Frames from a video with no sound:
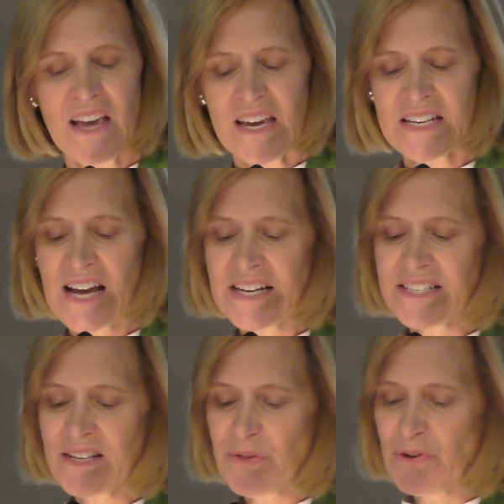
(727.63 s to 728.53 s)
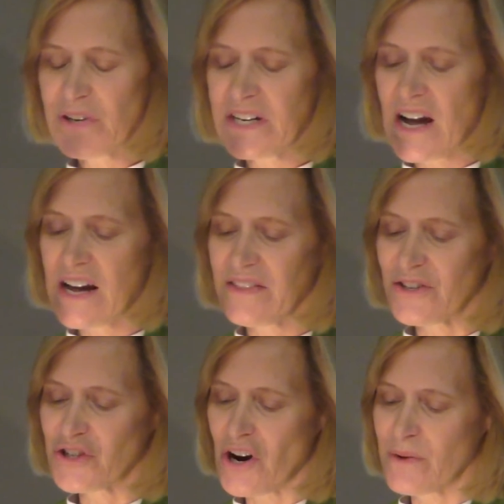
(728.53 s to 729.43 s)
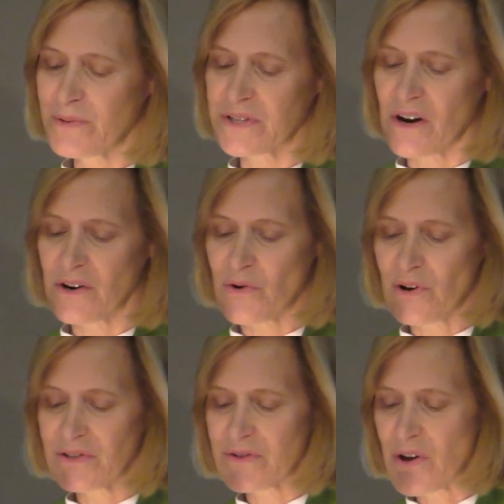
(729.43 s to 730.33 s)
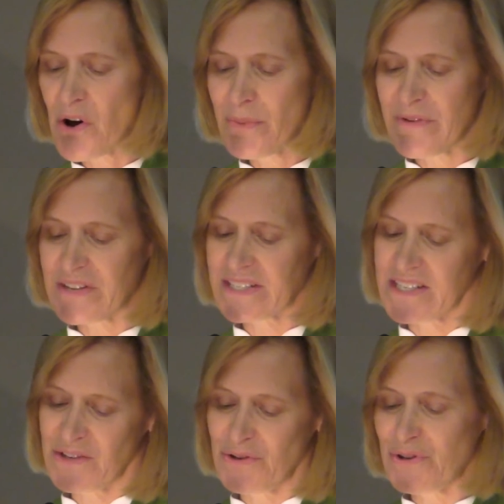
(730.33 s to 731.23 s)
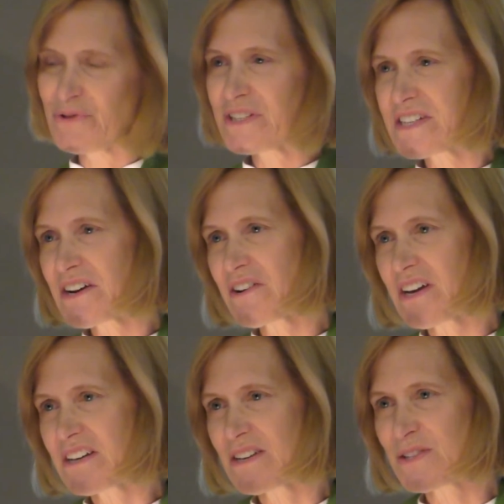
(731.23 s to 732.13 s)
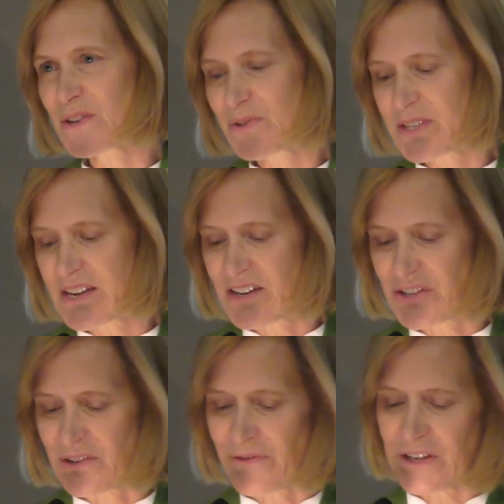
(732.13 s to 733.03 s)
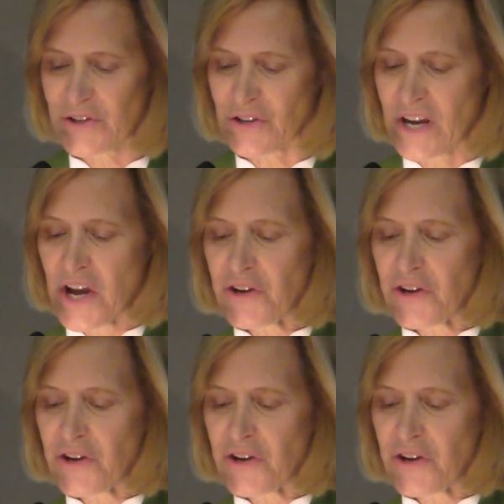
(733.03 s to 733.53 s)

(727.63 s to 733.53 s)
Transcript: In 1939, the Sharps are called to the home of a senior Unitarian Association official.